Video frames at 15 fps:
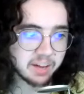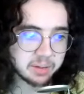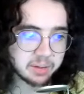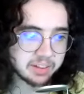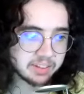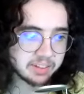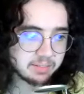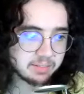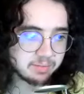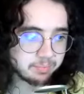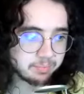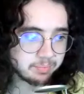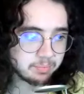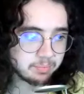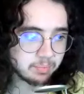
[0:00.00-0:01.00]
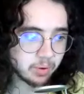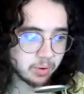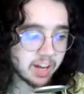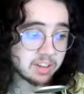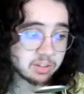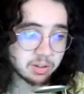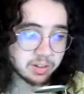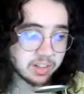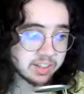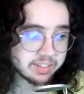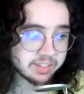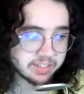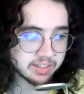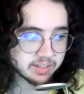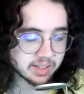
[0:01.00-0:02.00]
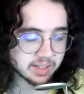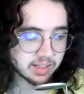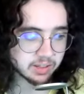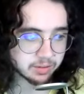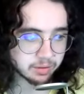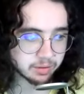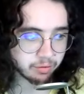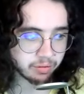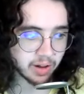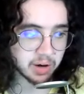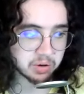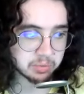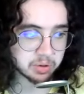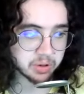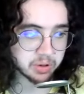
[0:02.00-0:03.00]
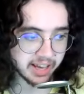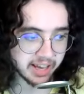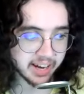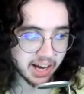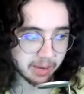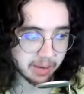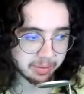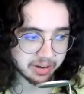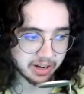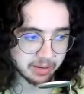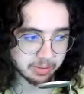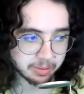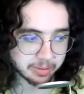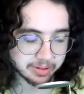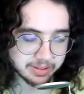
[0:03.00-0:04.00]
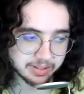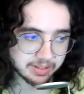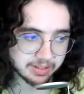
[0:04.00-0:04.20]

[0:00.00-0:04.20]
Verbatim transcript: mean, well, next on the list is Killers of the Flower Moon and Oppenheimer, but